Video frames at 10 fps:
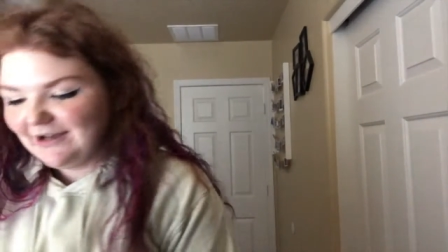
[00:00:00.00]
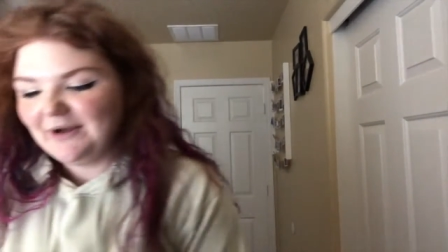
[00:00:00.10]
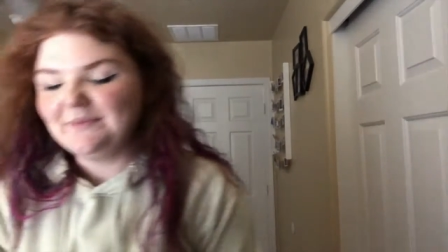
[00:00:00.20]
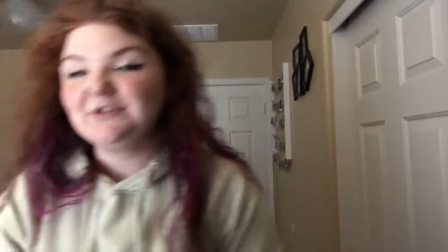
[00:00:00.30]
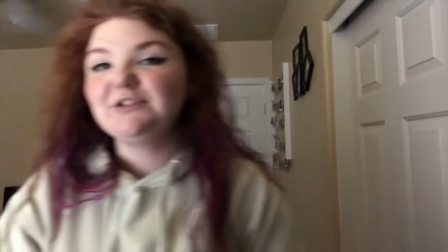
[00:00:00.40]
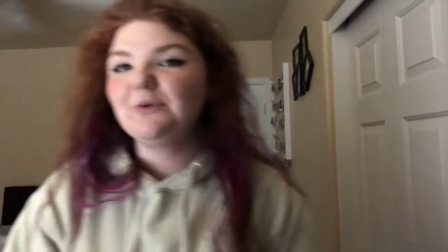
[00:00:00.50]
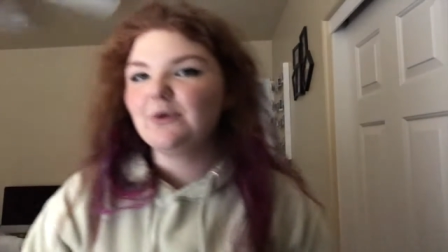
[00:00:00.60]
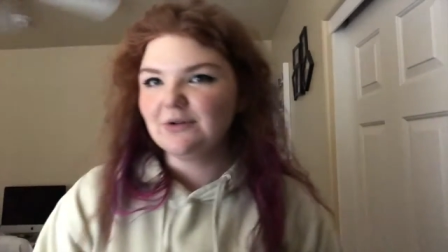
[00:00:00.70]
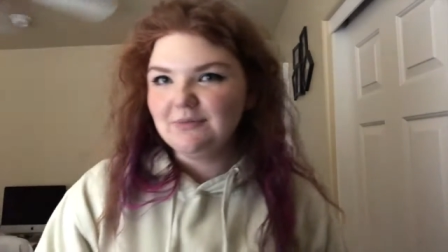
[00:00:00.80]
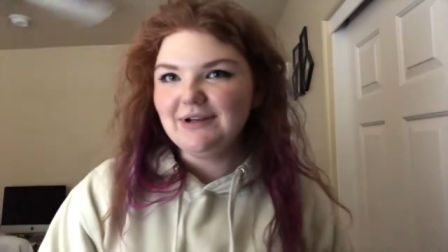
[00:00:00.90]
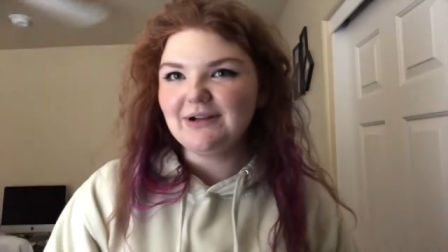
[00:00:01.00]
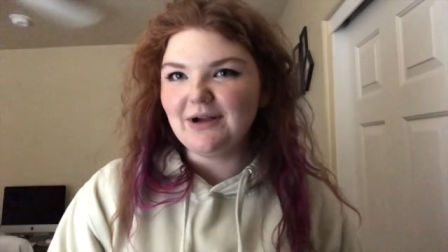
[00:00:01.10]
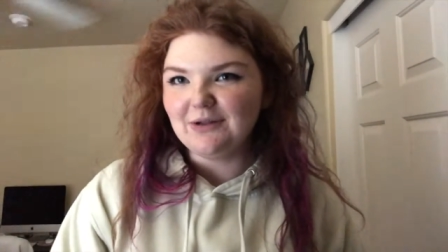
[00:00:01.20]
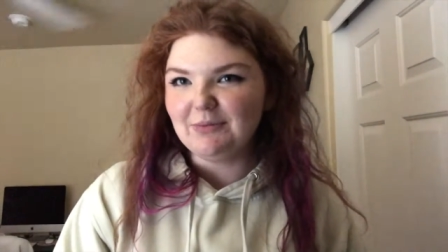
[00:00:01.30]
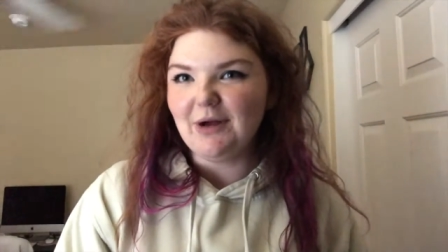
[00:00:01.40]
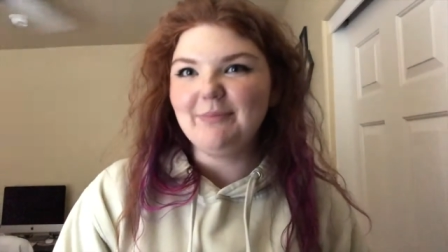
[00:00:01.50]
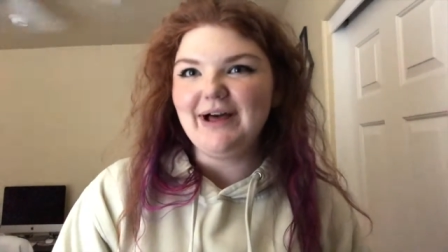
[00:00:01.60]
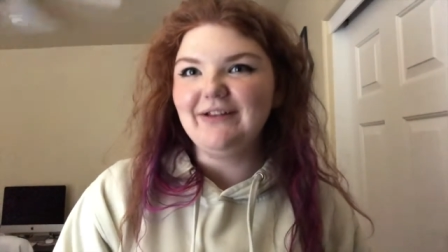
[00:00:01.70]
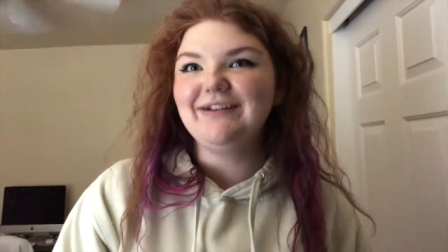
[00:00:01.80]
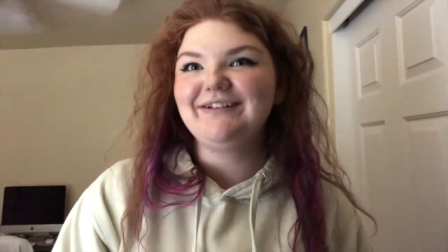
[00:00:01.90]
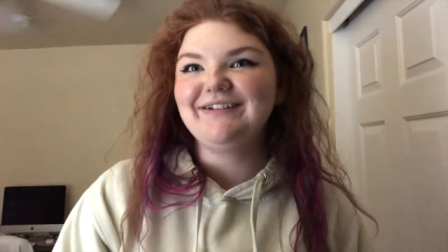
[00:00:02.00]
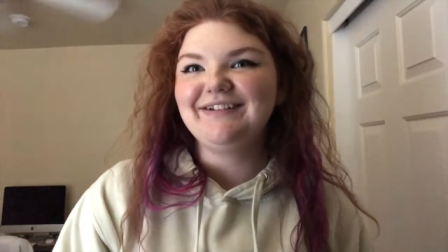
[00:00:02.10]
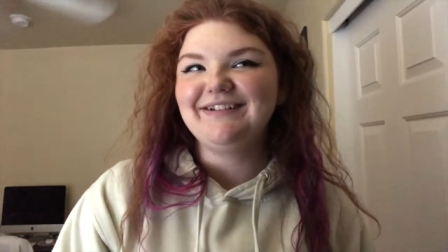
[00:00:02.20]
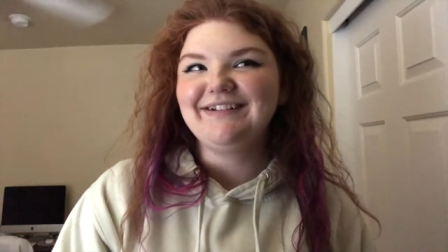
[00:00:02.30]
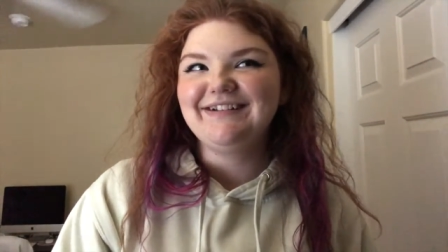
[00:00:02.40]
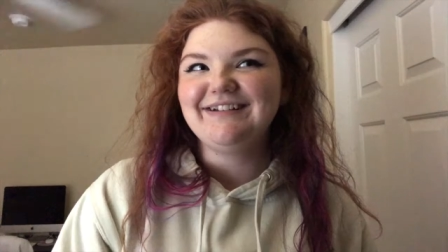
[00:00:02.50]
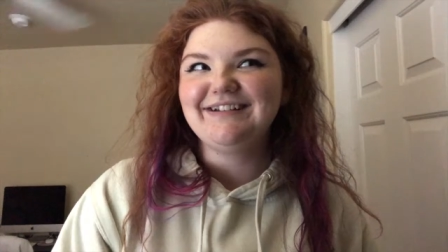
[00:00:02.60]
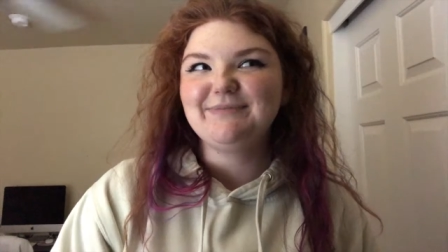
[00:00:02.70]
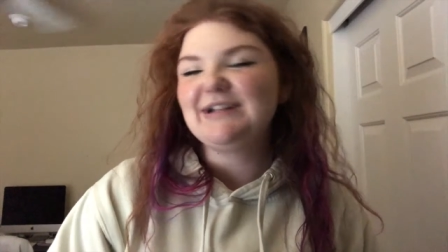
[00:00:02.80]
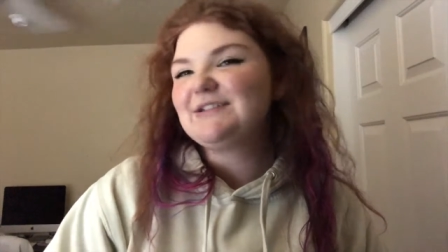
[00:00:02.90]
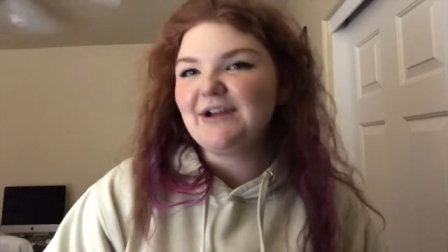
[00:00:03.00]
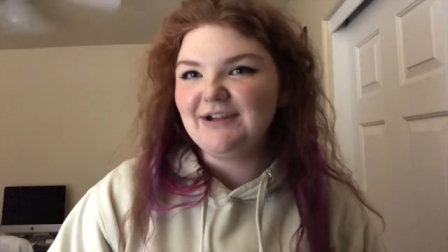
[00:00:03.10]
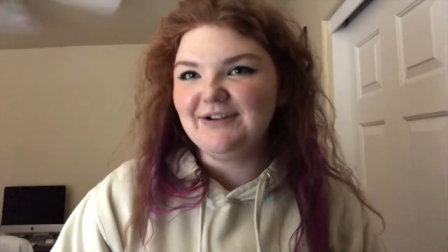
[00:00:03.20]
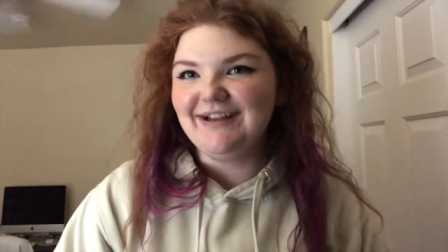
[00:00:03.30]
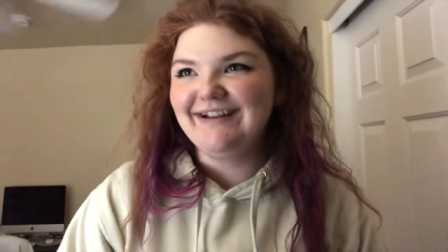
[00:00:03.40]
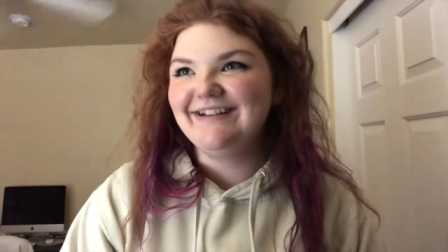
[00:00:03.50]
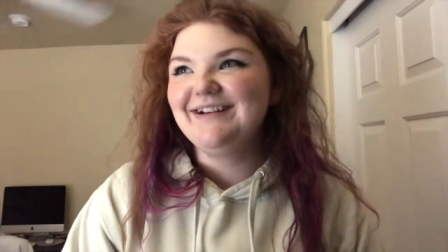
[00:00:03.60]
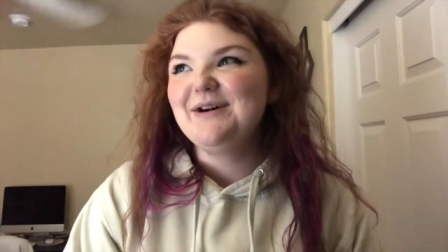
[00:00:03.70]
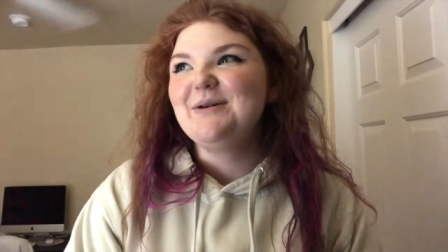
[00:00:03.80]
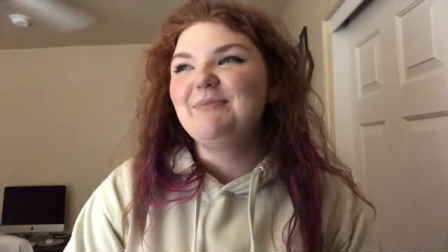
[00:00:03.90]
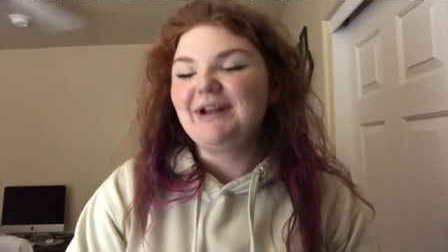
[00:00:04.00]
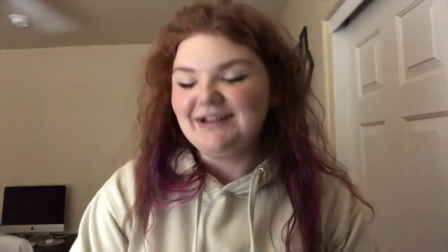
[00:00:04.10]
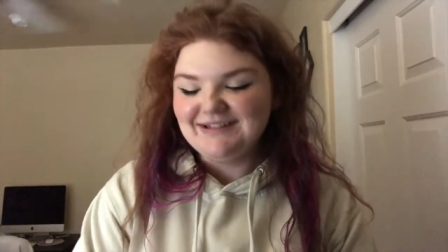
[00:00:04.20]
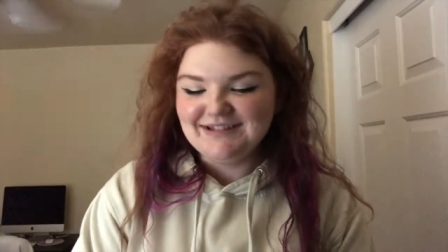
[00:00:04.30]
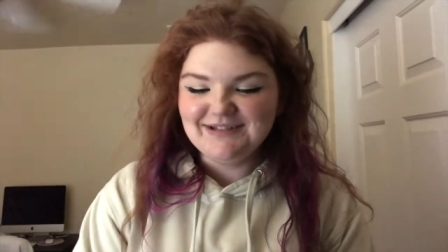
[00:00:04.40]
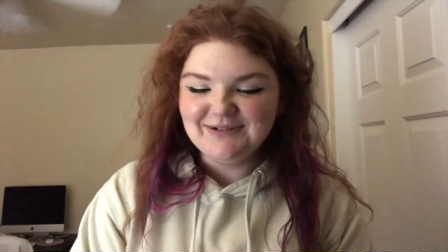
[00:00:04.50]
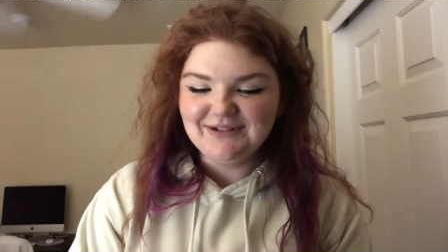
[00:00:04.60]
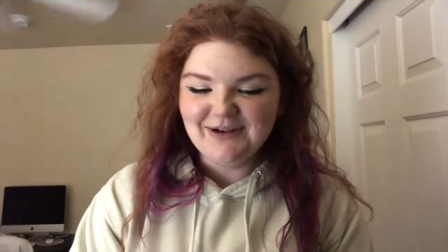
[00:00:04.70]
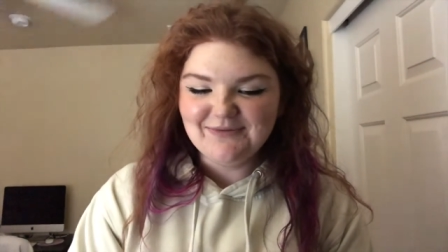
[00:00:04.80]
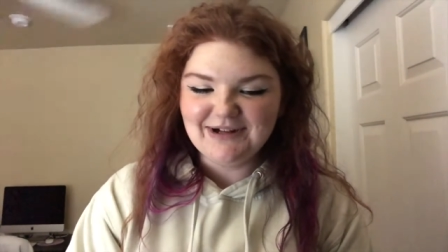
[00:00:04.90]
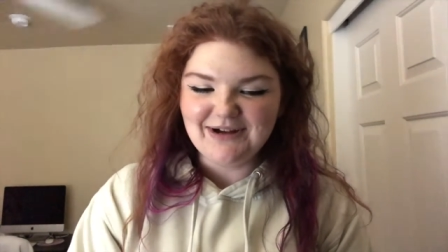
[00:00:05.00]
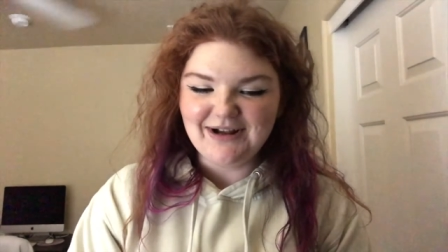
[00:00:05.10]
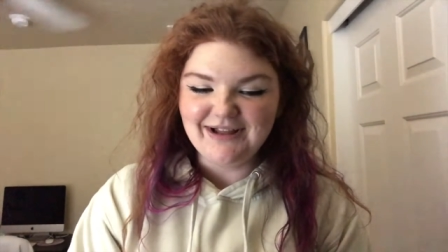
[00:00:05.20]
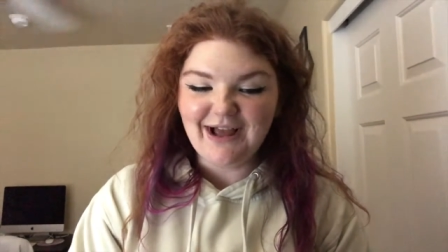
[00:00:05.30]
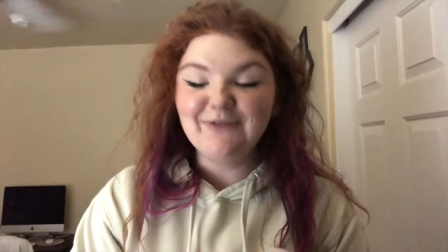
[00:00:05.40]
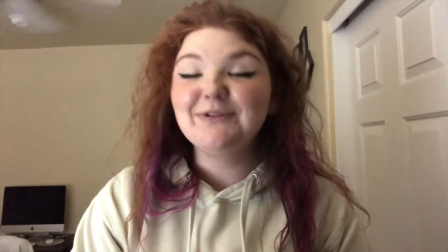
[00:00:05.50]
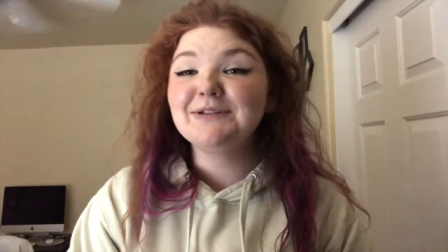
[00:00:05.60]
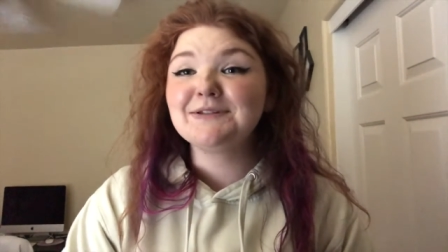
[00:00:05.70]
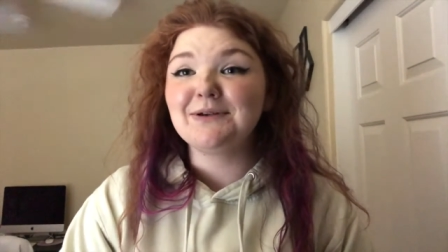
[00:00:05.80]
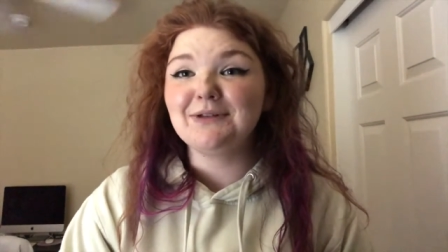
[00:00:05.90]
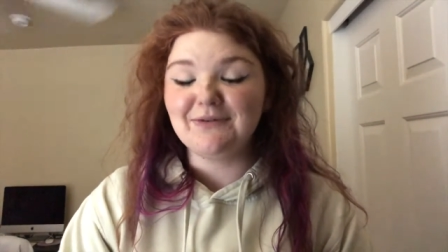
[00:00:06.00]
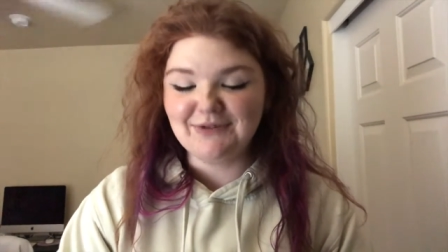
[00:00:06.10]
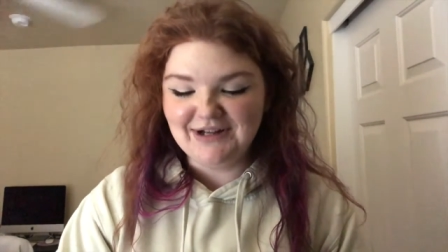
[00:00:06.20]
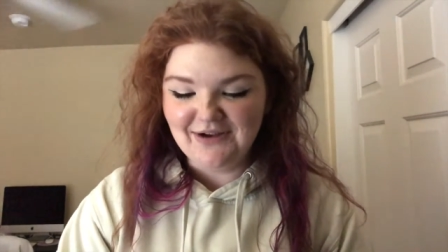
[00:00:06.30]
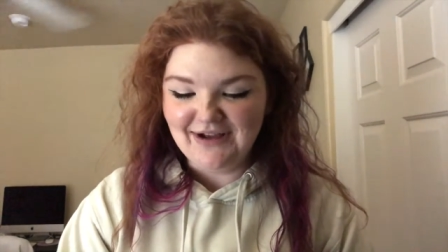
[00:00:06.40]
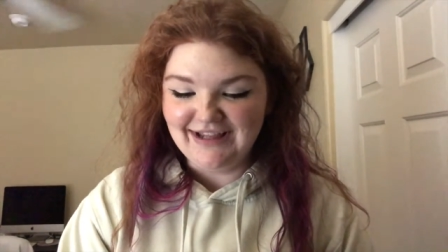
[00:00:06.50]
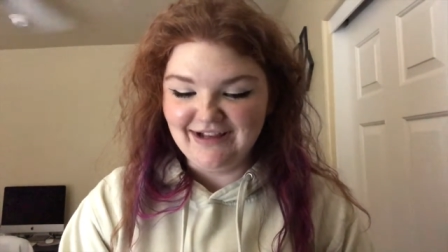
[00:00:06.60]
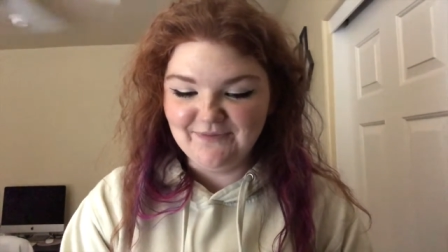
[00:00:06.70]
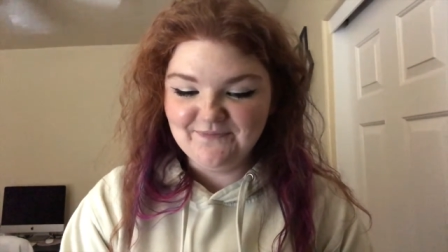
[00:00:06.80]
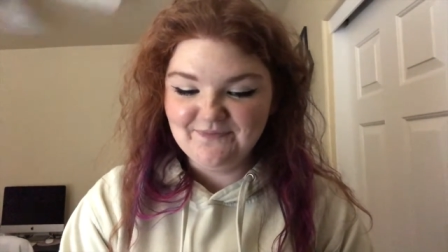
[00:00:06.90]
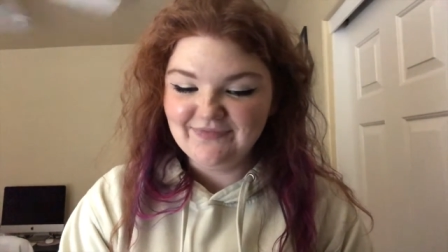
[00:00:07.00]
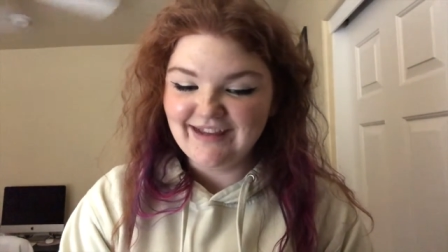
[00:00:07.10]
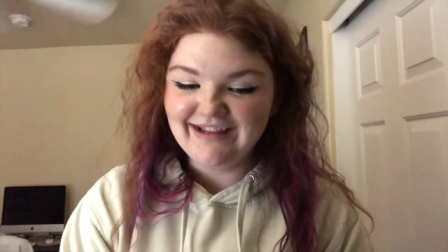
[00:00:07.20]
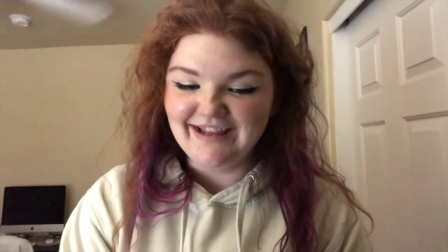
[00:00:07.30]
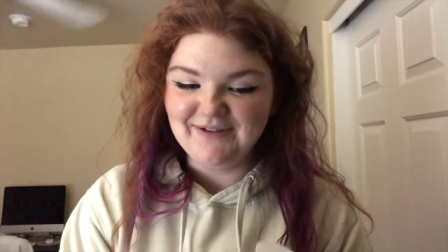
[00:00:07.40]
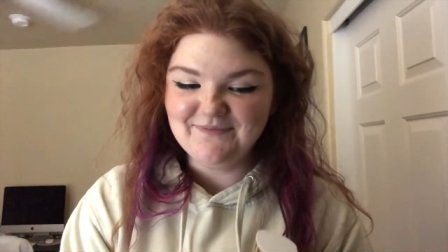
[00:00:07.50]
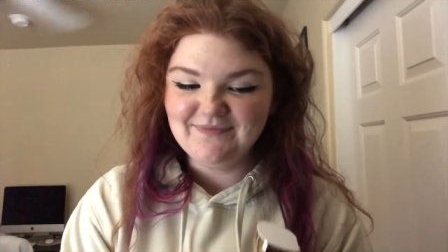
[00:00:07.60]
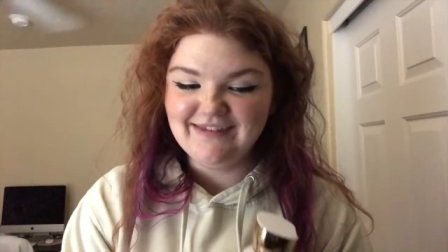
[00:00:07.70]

um, she ordered me a ColourPop palette but it's not here yet. But I still, oh my god, I, I feel so loved right now. I can't, I can't.